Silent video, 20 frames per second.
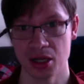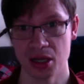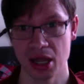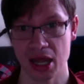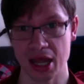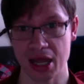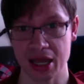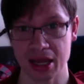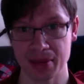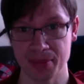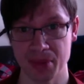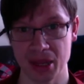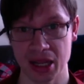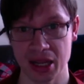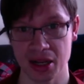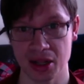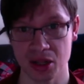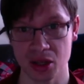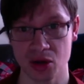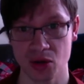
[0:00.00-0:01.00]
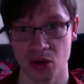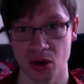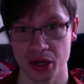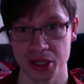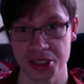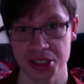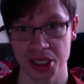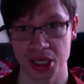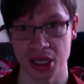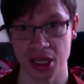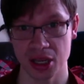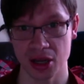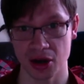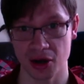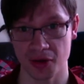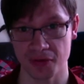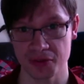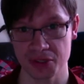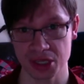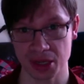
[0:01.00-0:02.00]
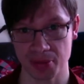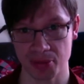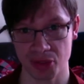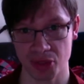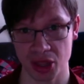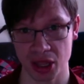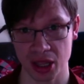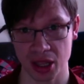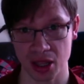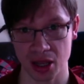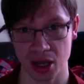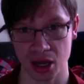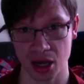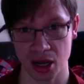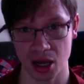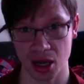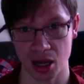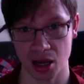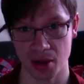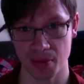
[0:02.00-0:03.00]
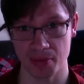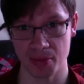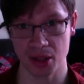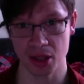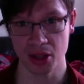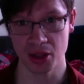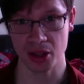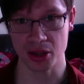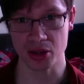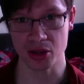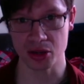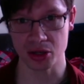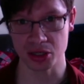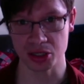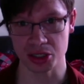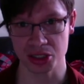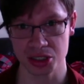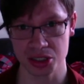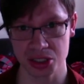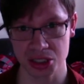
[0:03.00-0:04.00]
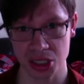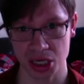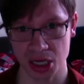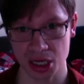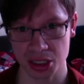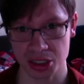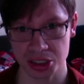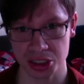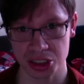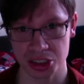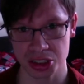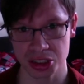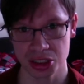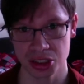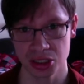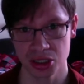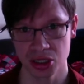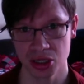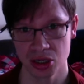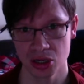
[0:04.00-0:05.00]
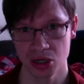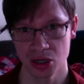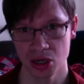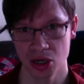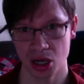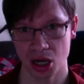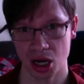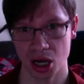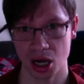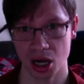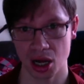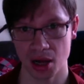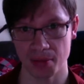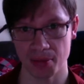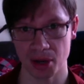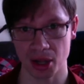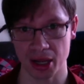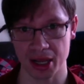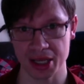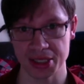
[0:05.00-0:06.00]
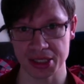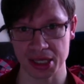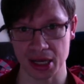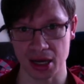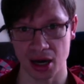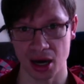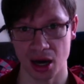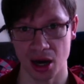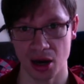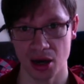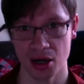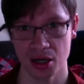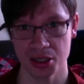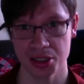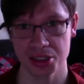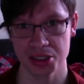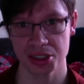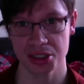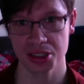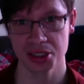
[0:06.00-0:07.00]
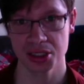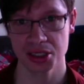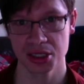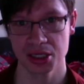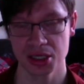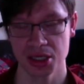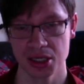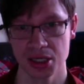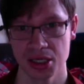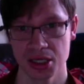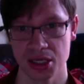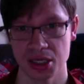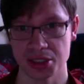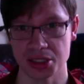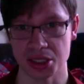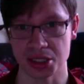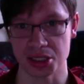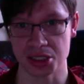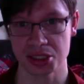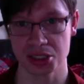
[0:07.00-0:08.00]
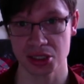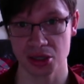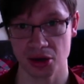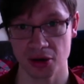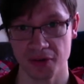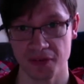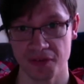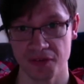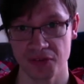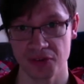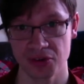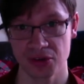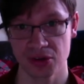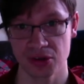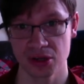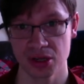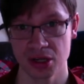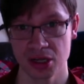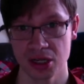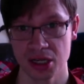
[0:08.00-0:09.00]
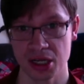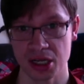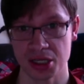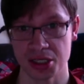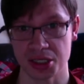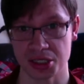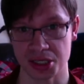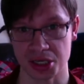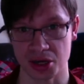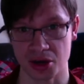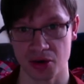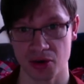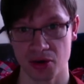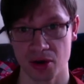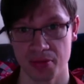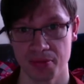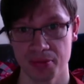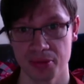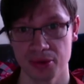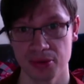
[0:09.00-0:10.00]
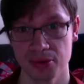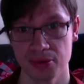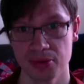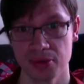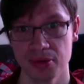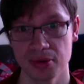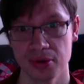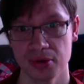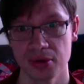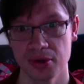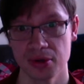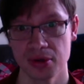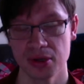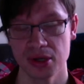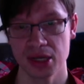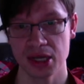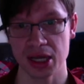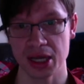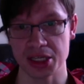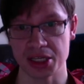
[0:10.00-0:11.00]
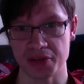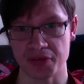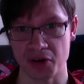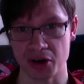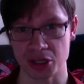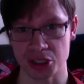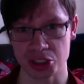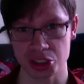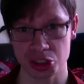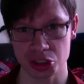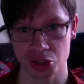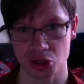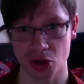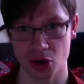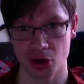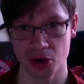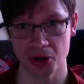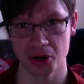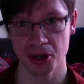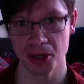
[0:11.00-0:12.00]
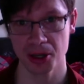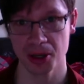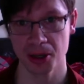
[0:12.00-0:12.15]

It can mean the quality of something that you can touch, like is it hard, is it soft, does it crumble, is it very strong?